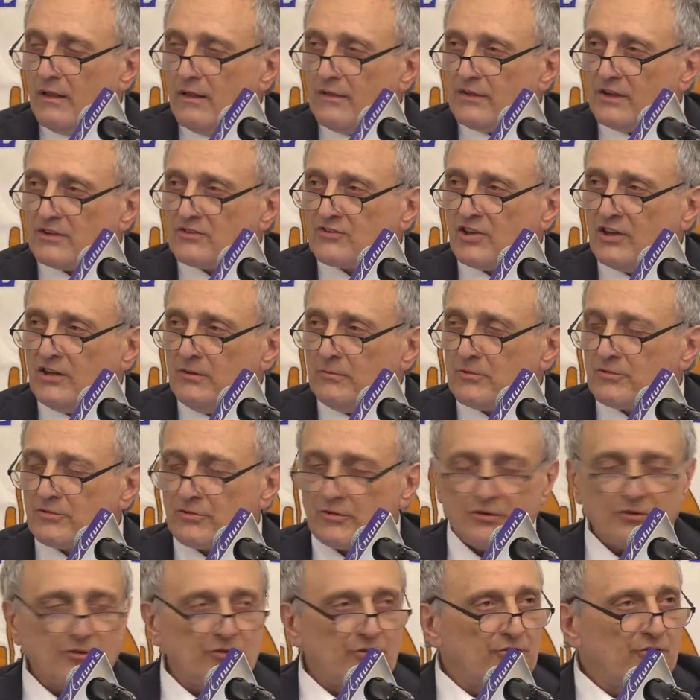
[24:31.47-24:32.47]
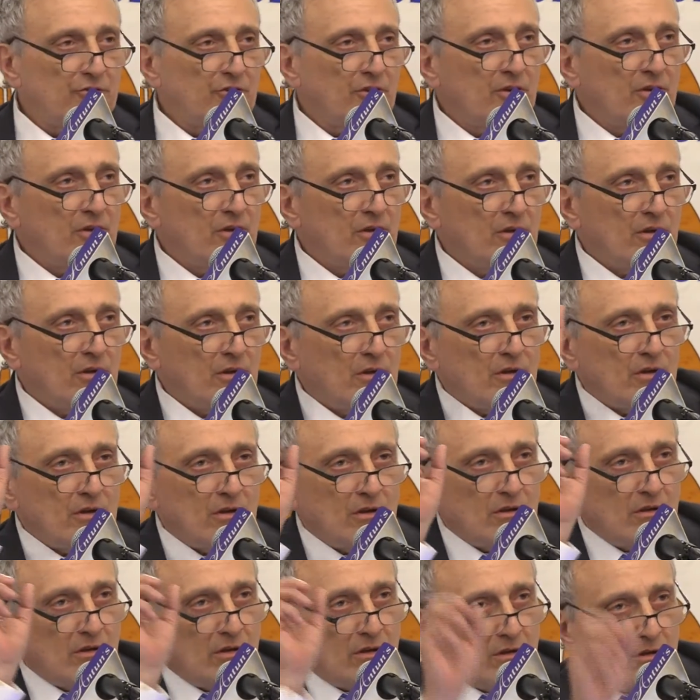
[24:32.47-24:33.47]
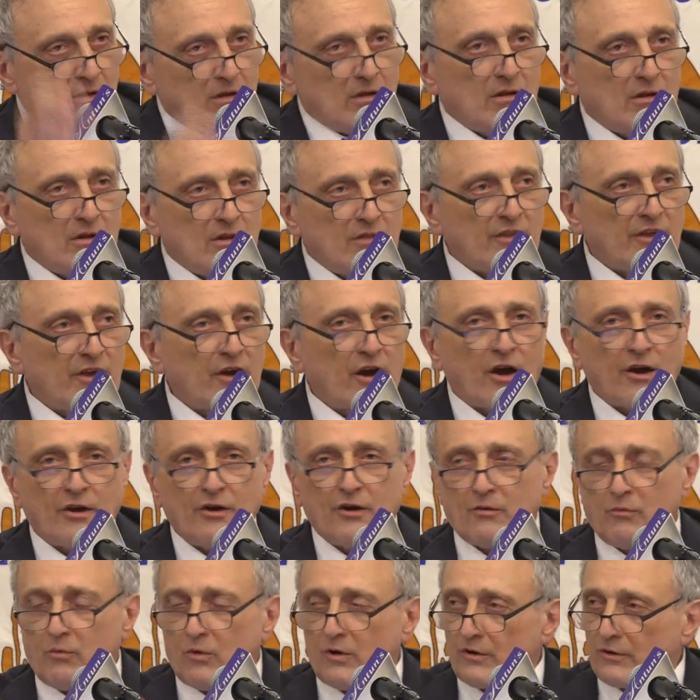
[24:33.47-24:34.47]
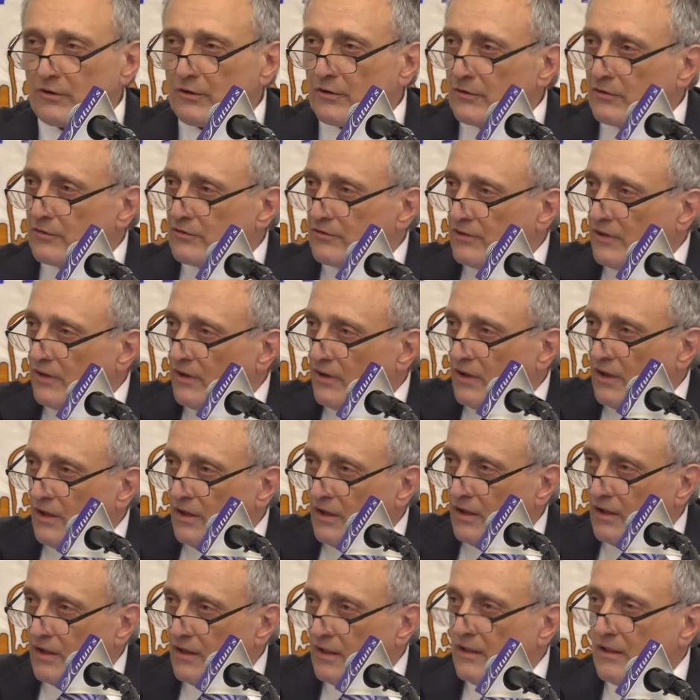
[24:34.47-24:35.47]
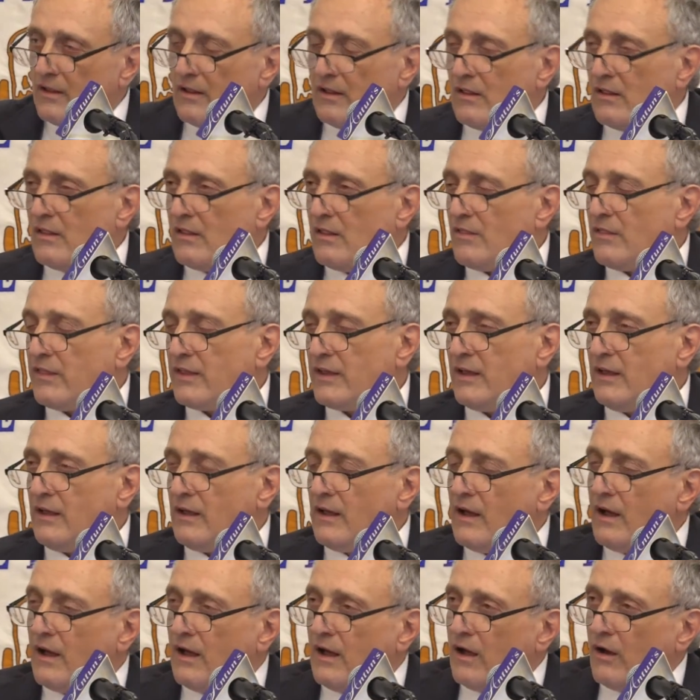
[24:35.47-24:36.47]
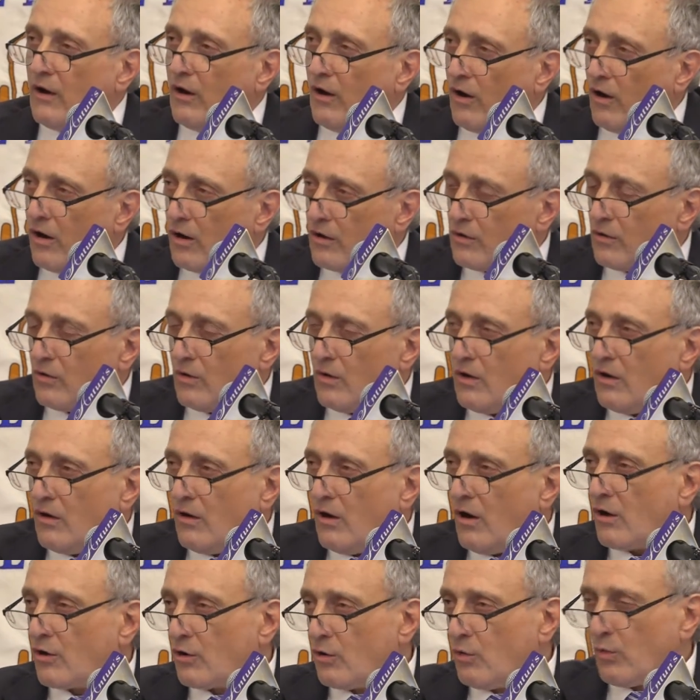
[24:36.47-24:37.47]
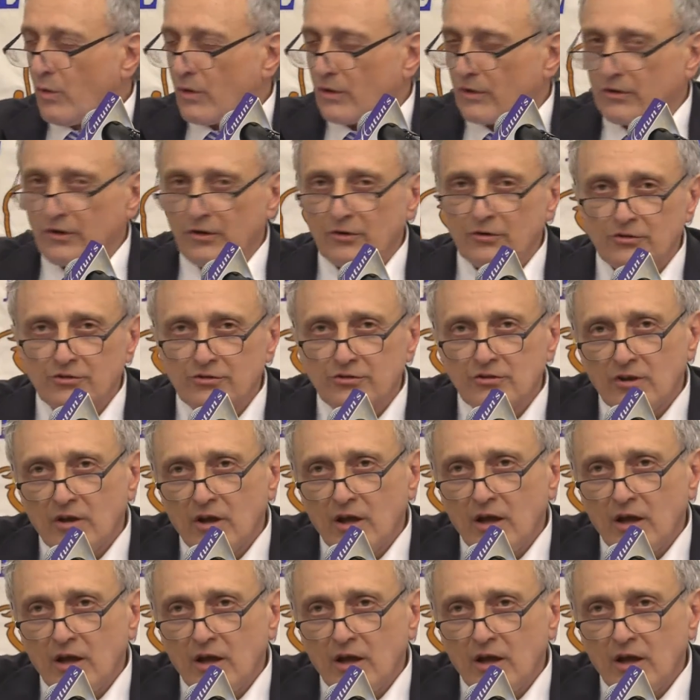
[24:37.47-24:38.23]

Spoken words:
the Teamsters, the iron workers, the auto workers.